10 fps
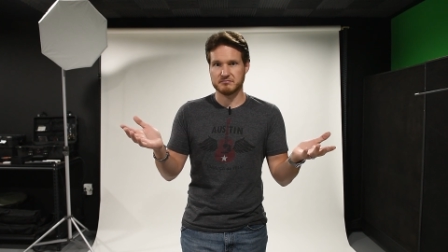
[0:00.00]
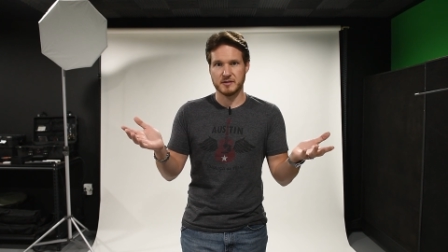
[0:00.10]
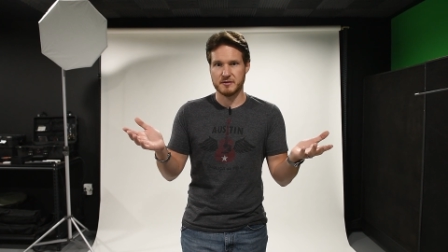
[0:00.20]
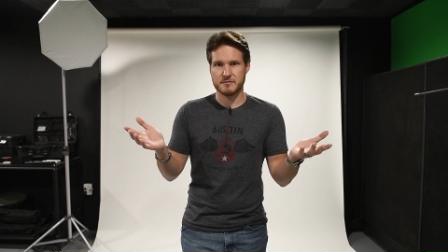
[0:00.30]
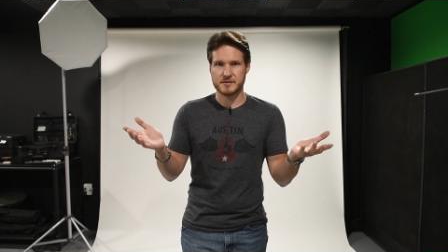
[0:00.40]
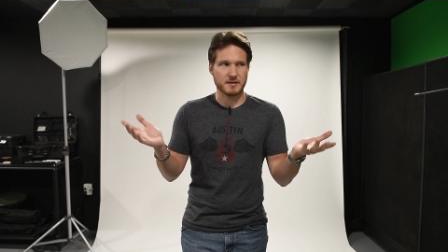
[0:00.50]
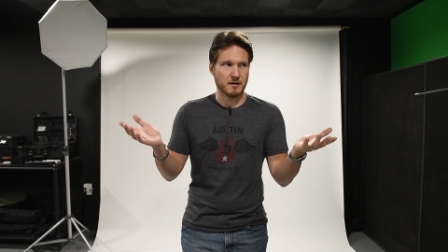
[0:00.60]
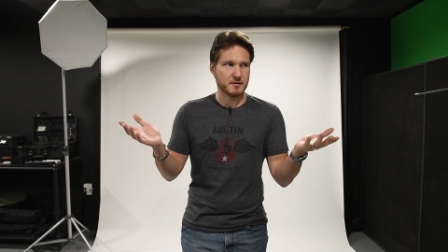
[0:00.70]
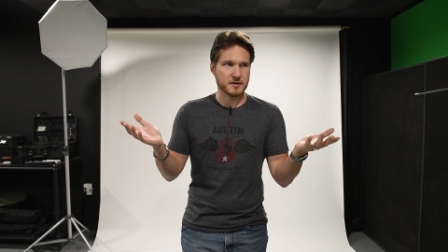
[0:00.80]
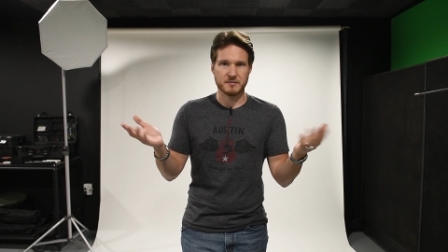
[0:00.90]
lose
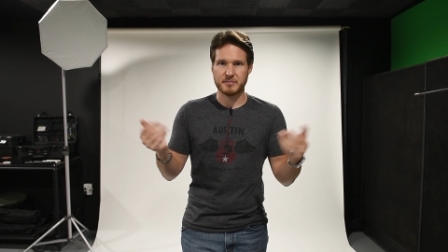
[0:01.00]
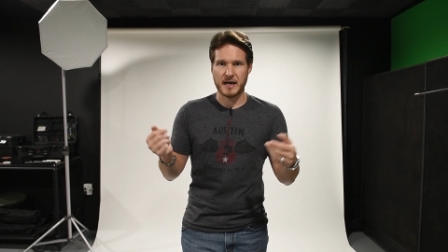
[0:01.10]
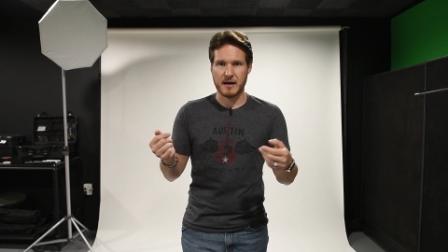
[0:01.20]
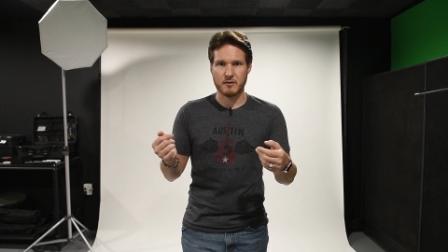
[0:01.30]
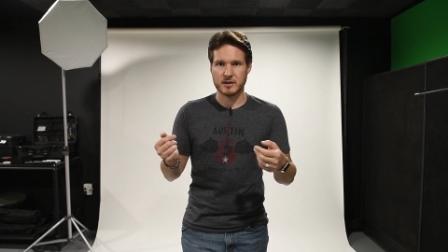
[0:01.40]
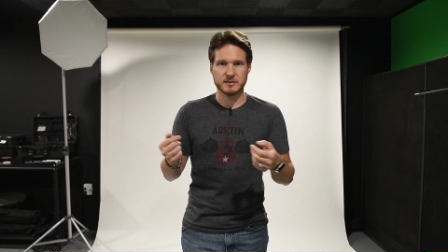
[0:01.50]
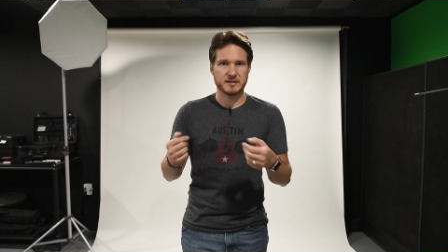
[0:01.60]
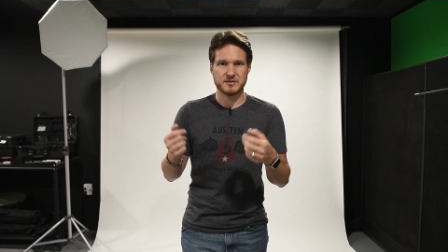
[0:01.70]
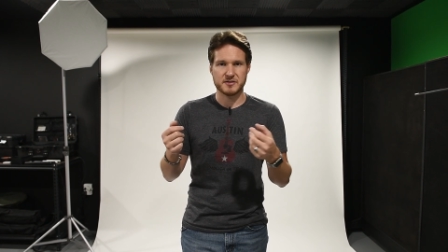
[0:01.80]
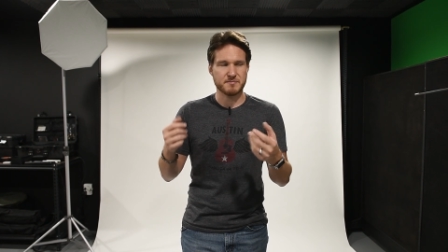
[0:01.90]
all their power
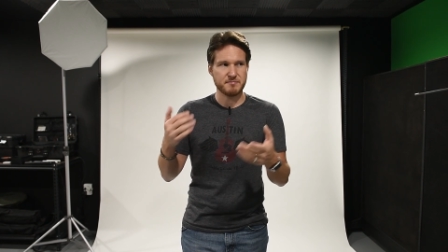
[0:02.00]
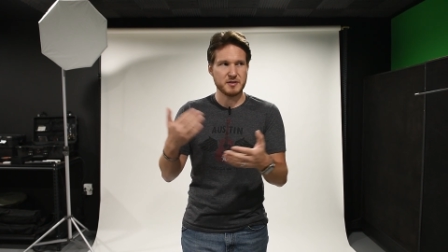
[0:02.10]
and just